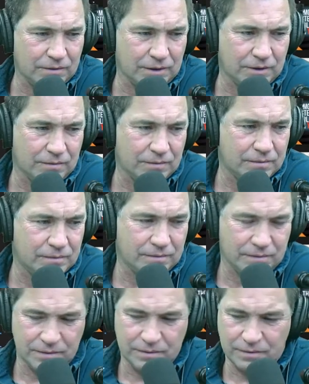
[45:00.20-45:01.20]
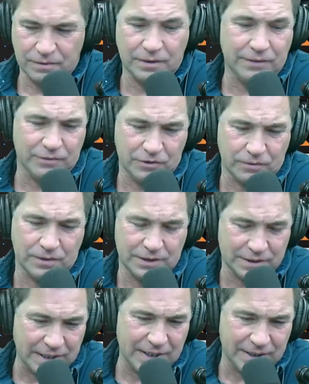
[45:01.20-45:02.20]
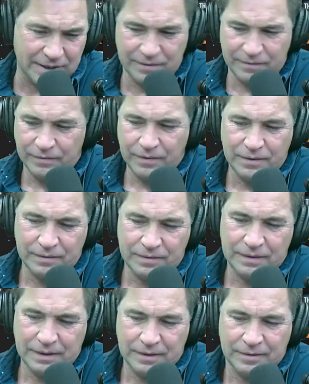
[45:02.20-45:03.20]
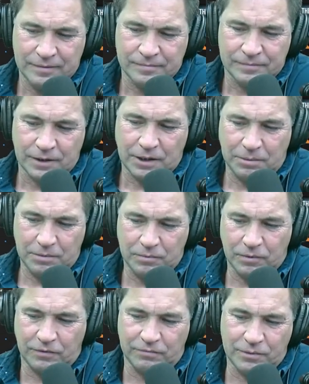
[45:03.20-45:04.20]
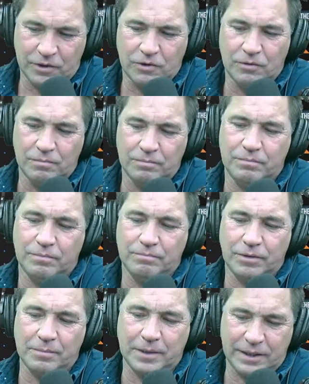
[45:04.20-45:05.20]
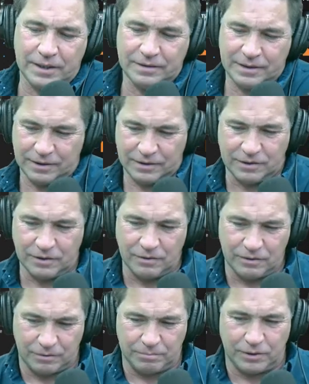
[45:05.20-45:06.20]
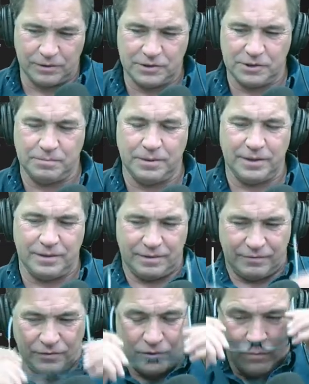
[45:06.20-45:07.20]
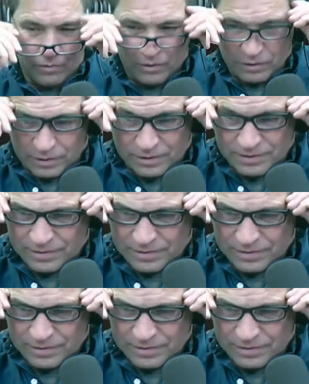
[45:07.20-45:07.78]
you know, or even during the day. A lot of people work from home. Probably can't take a call or participate if you're at work.